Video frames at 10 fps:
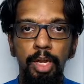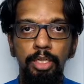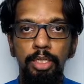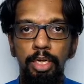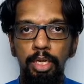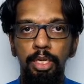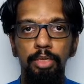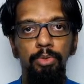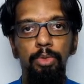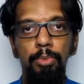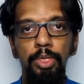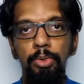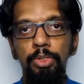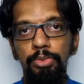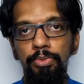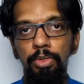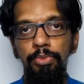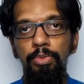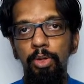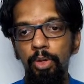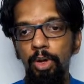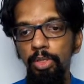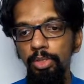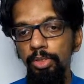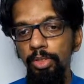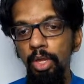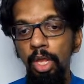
but it would be useful for you all to